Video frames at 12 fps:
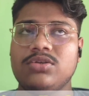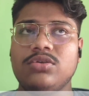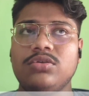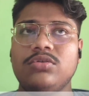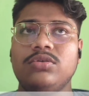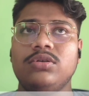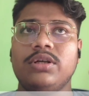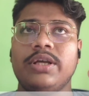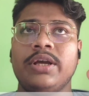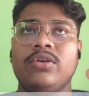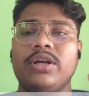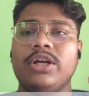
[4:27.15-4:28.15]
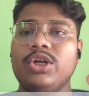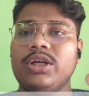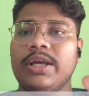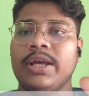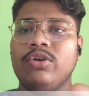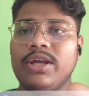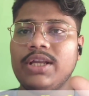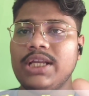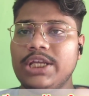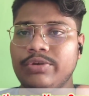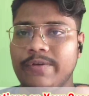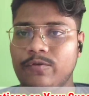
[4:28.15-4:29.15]
So
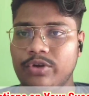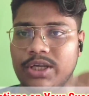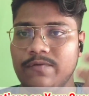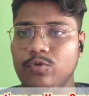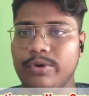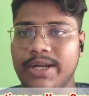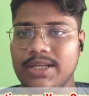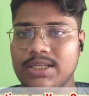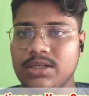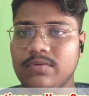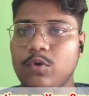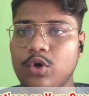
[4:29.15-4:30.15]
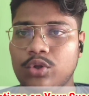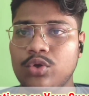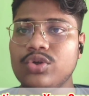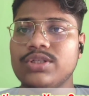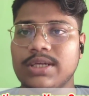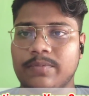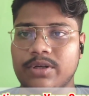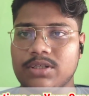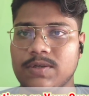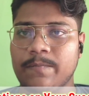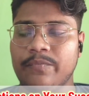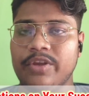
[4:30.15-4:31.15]
accordingly you have to give weightage for those
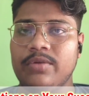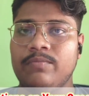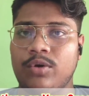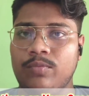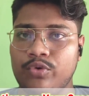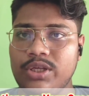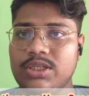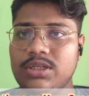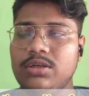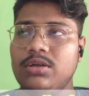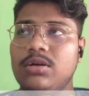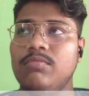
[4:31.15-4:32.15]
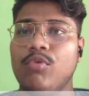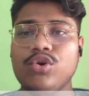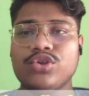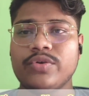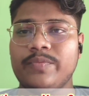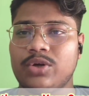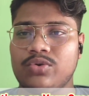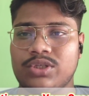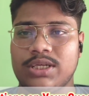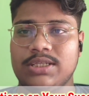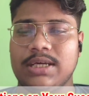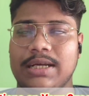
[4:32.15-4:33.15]
chapters from which most of the
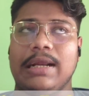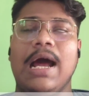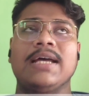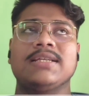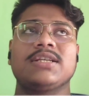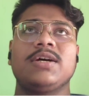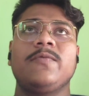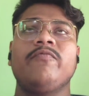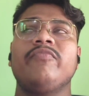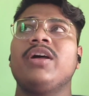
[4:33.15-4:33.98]
questions are asked.